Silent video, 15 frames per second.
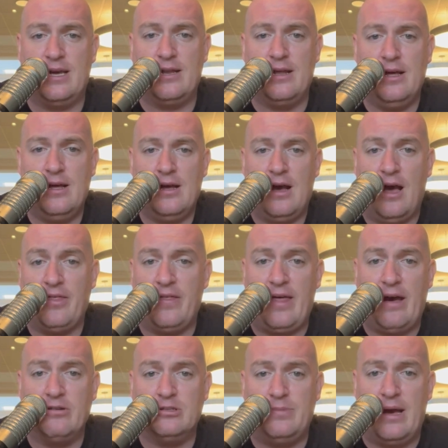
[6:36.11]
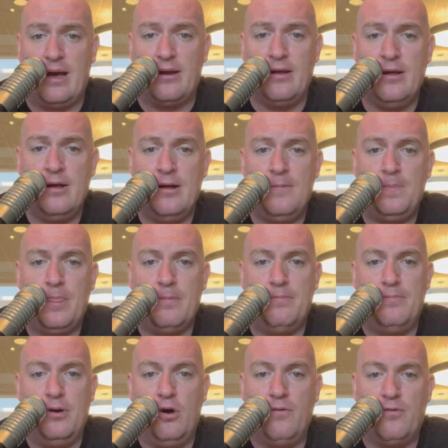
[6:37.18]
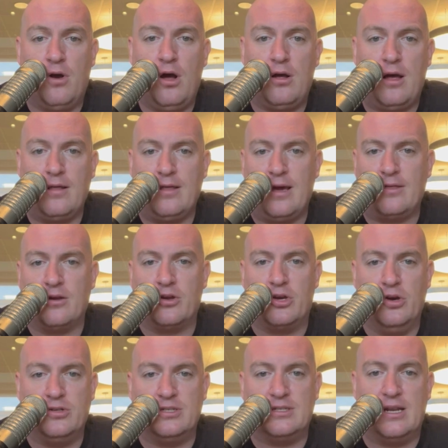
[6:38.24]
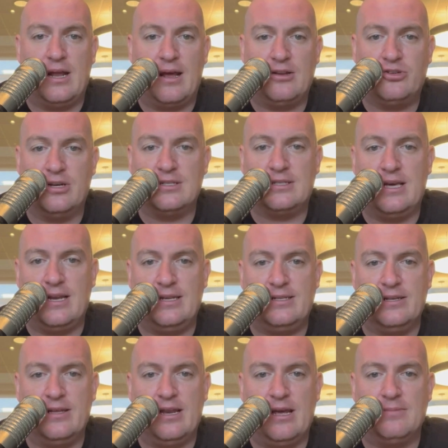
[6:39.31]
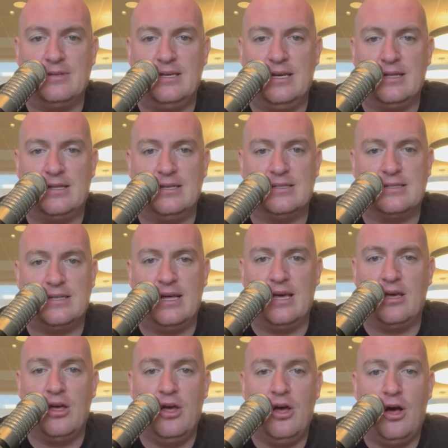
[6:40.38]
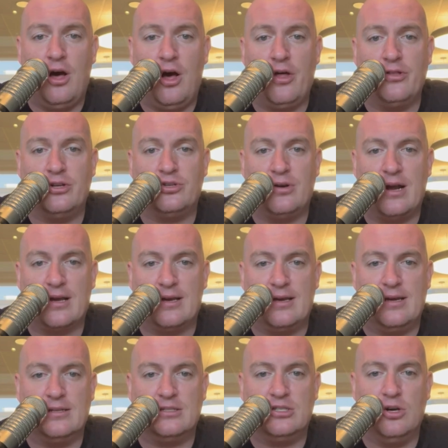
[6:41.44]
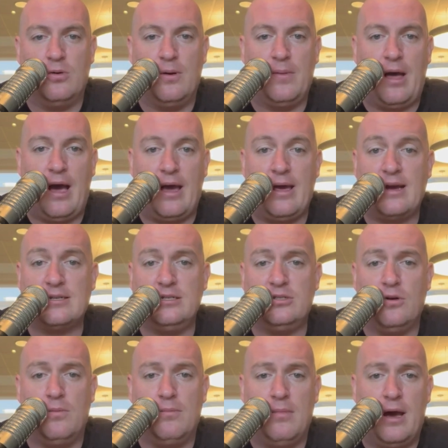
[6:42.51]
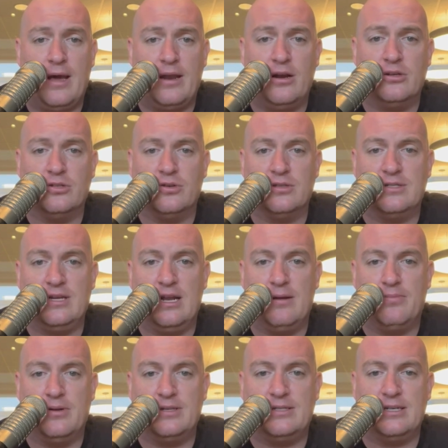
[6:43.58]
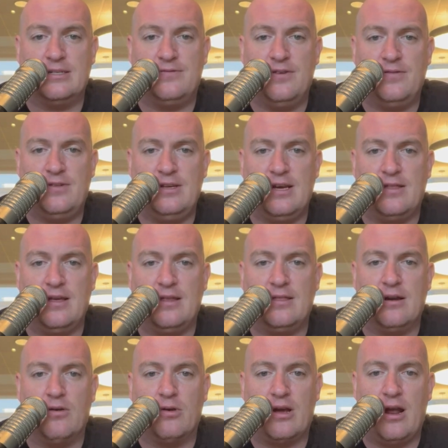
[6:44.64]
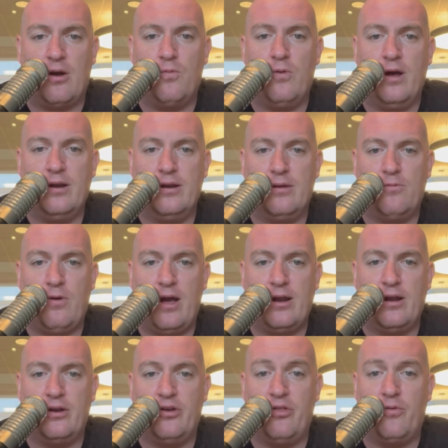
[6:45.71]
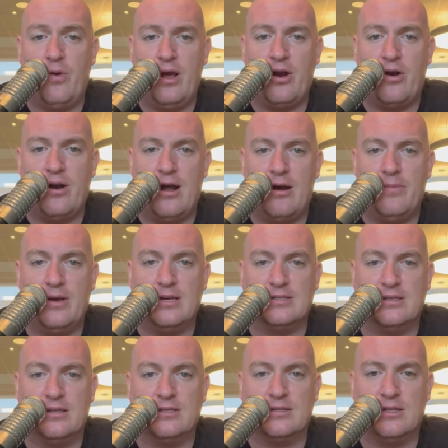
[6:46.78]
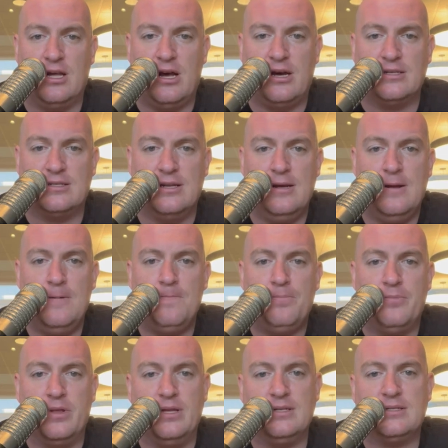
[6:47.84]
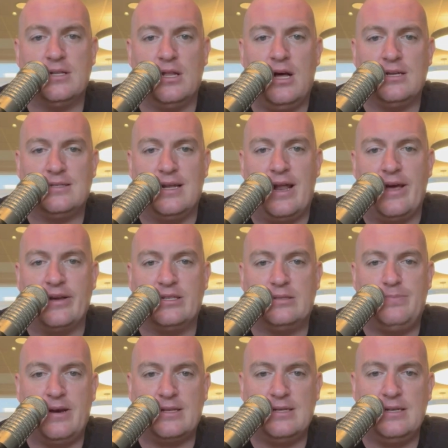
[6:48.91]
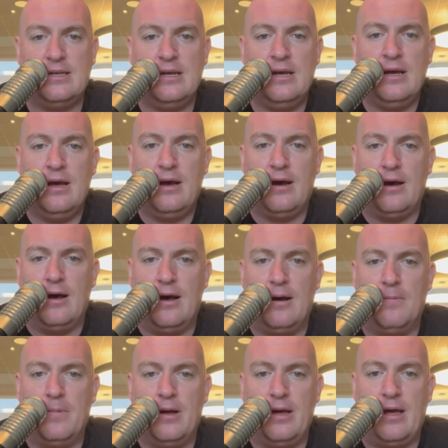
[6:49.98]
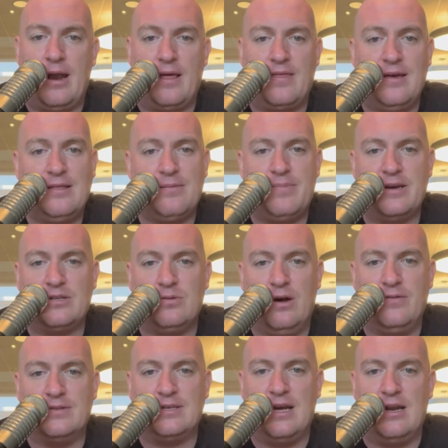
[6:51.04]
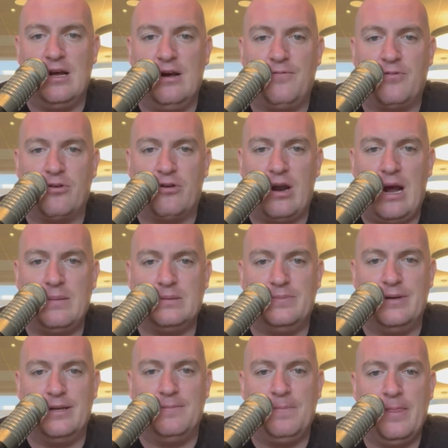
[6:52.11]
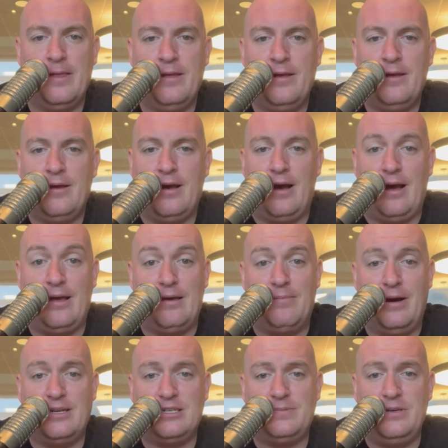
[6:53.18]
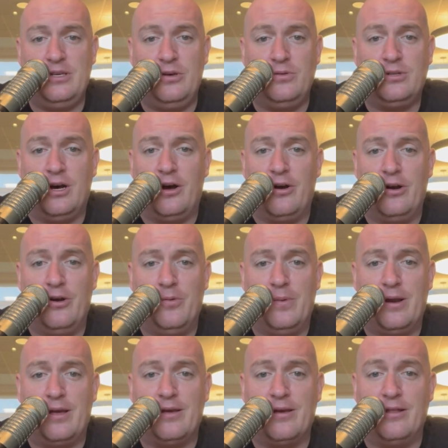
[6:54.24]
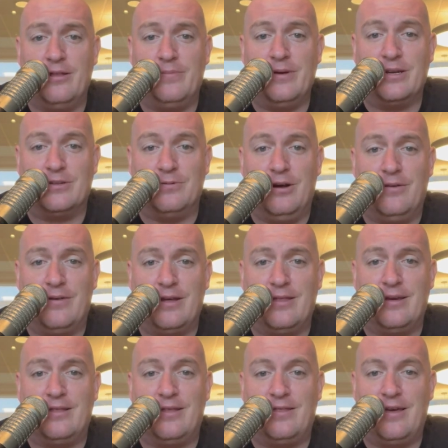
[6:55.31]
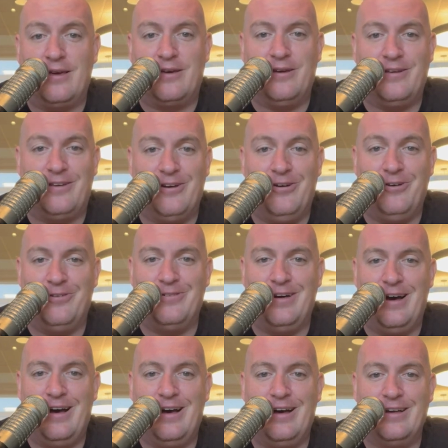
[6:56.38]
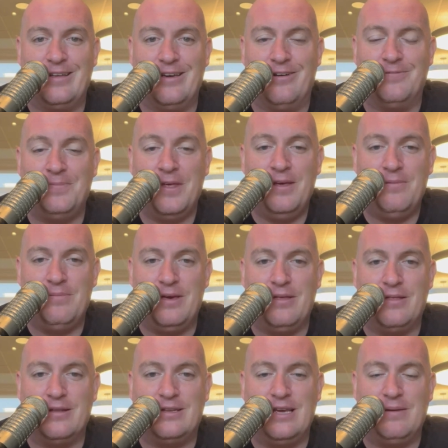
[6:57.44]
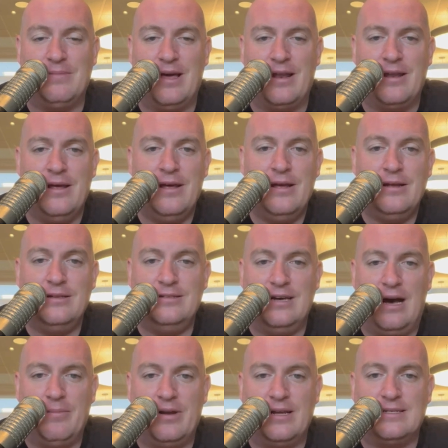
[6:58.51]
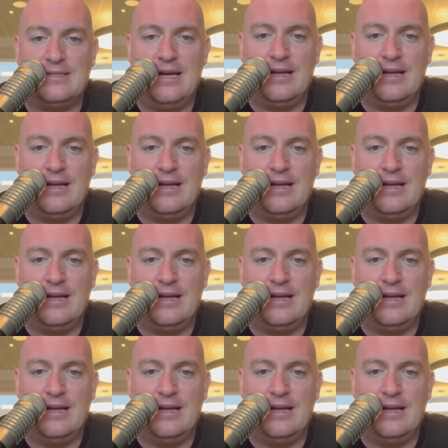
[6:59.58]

I thought that was bad. But overall, I like their coaches, and I trust Kenny Dillingham to get this thing on the track again. So I actually don't mind Arizona State at plus 650. I think they're kind of riding under the radar now because of this loss. But this is a loss that I expected, and I think the Big 12 is kind of up for grabs, but it might just be Utah or nobody in the Big 12. I think that they could go, be the team that dominates that league.